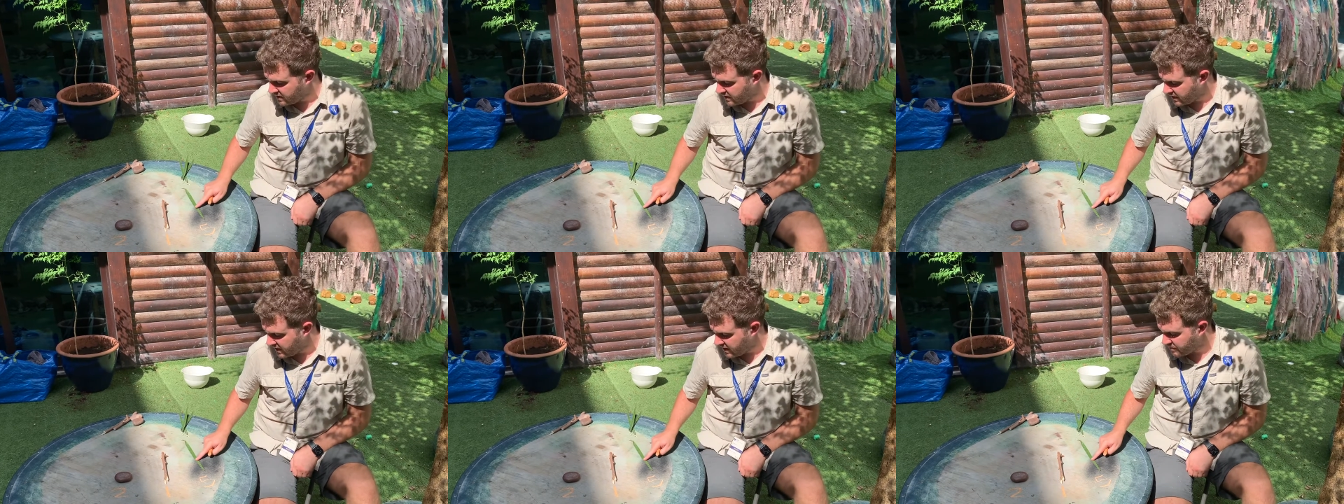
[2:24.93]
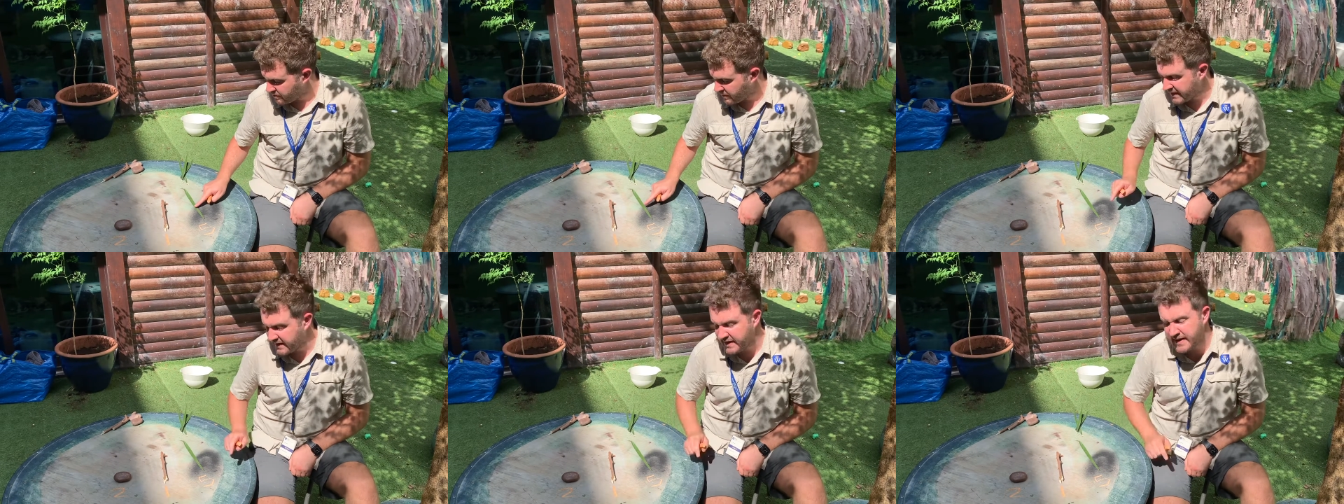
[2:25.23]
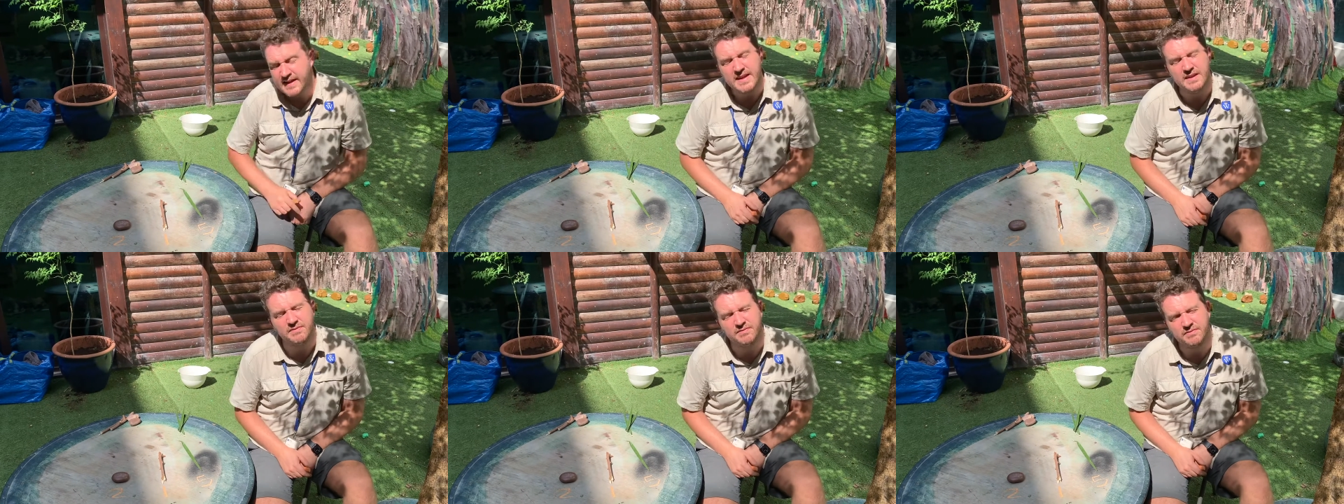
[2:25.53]
and my
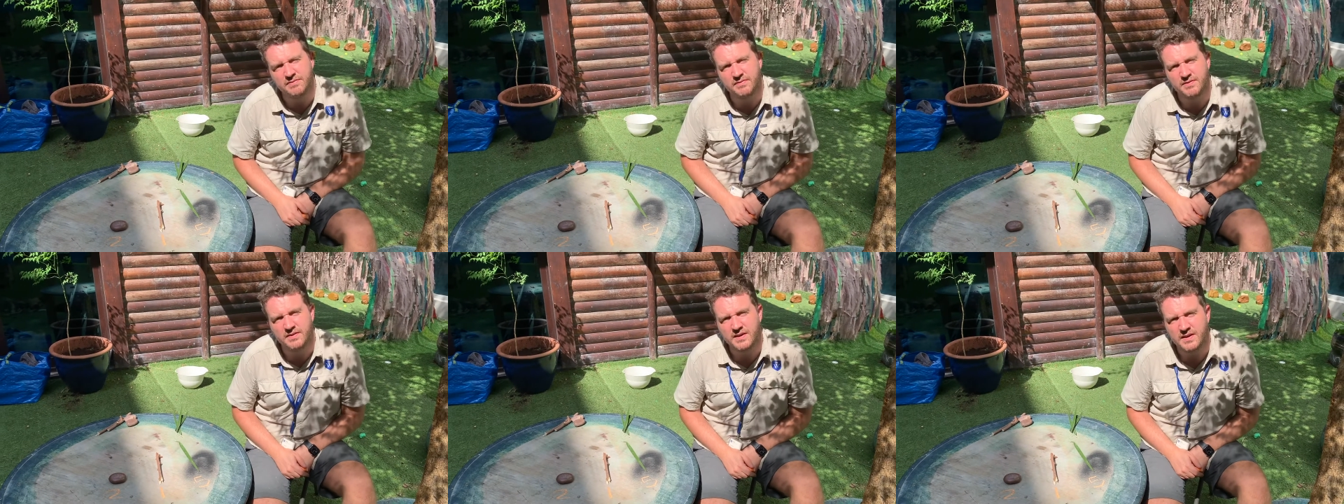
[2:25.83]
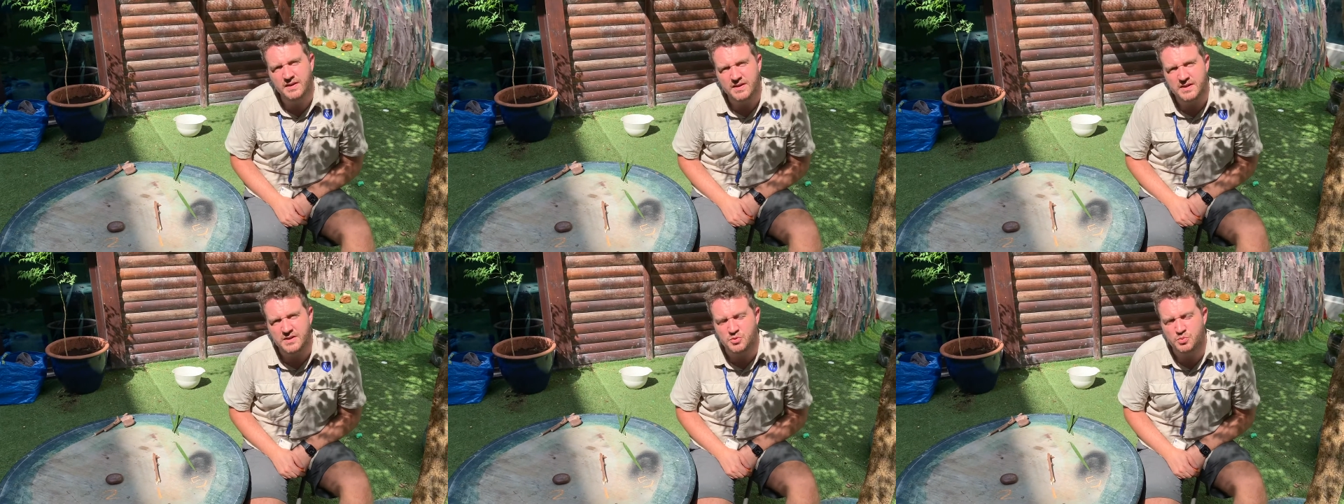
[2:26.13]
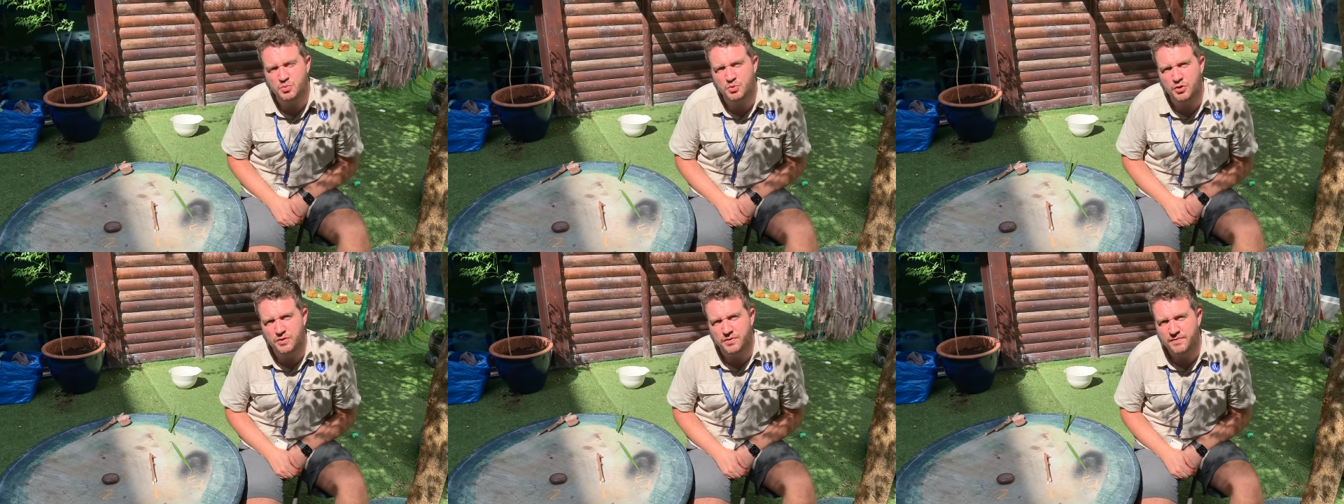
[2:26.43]
leaf is
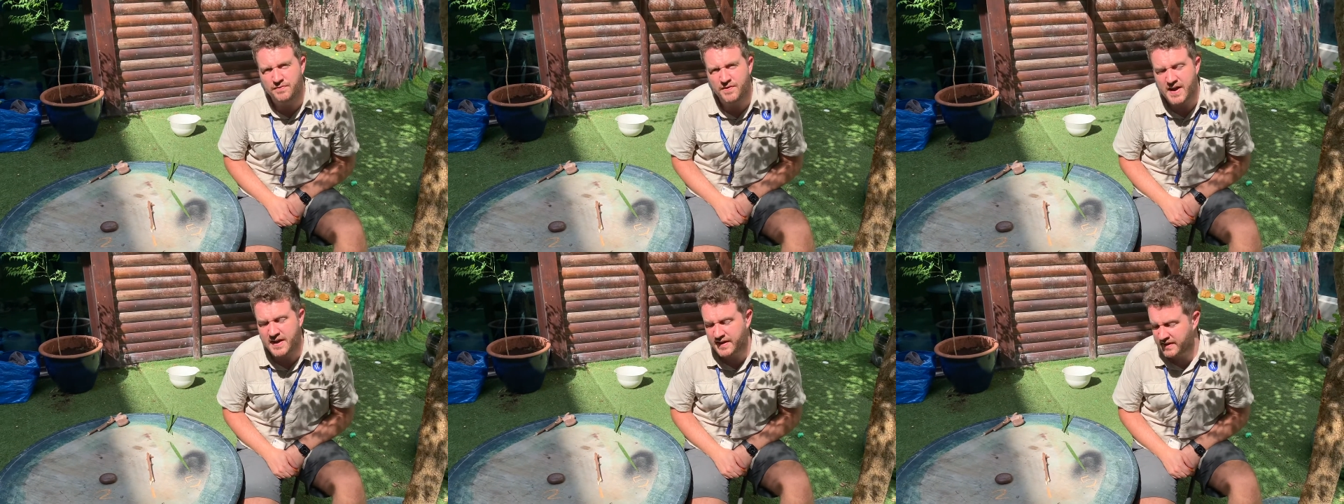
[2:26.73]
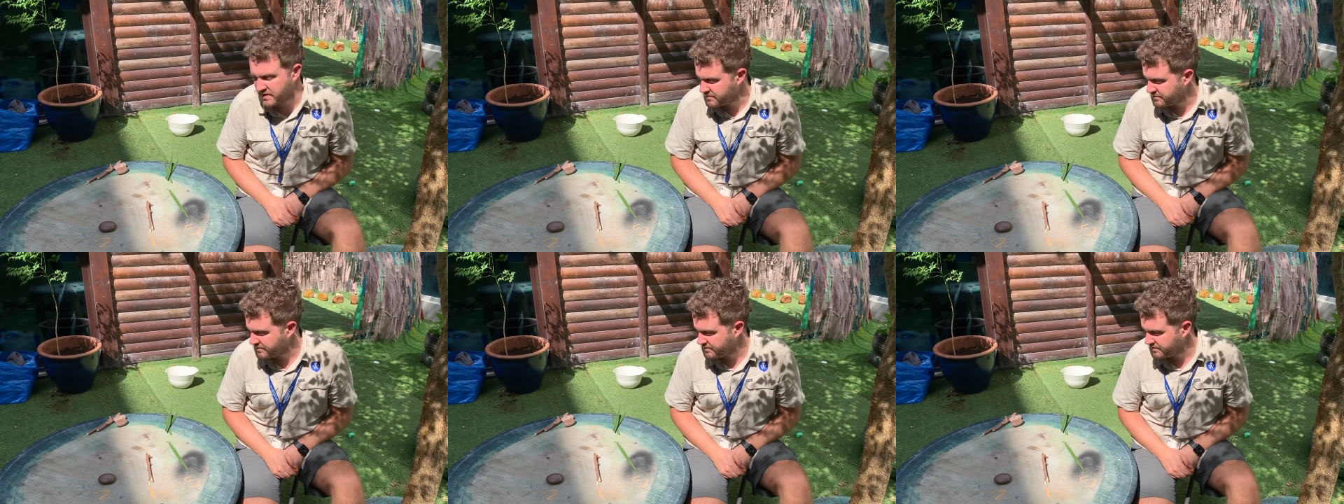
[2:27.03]
worth 5,